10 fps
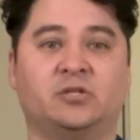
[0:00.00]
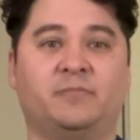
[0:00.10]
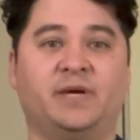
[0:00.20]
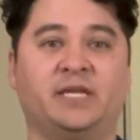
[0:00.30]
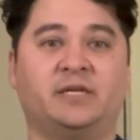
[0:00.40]
the
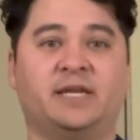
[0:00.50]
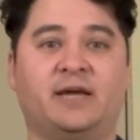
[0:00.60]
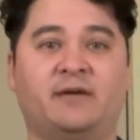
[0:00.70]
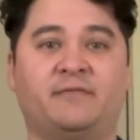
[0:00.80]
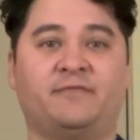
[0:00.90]
bunny could
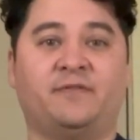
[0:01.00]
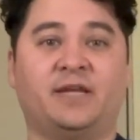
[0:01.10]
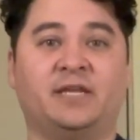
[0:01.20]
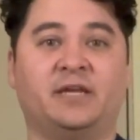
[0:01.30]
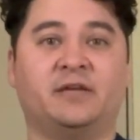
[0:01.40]
have
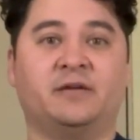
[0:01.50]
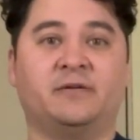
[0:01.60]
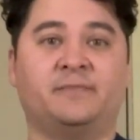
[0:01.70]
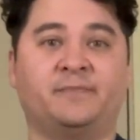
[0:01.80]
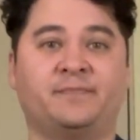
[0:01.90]
an
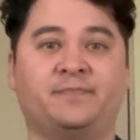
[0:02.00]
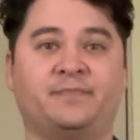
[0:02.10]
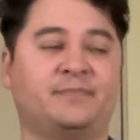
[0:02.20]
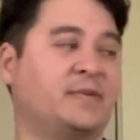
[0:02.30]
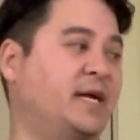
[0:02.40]

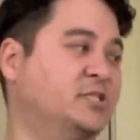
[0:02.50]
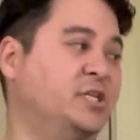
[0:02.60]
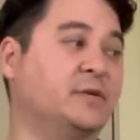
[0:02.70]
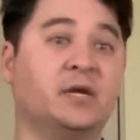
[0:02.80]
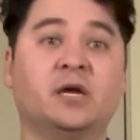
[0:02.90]

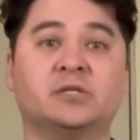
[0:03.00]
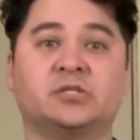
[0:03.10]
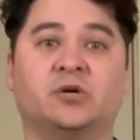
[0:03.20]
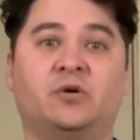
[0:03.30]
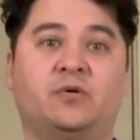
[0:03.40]
IG.
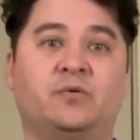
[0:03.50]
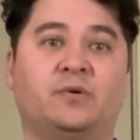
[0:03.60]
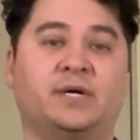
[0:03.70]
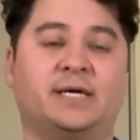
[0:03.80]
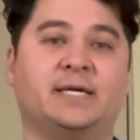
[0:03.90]
So
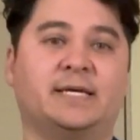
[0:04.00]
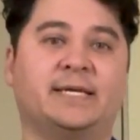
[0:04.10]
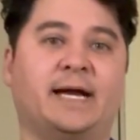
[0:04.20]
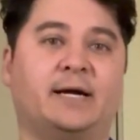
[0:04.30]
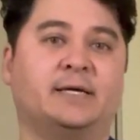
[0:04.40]

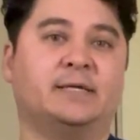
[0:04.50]
yeah.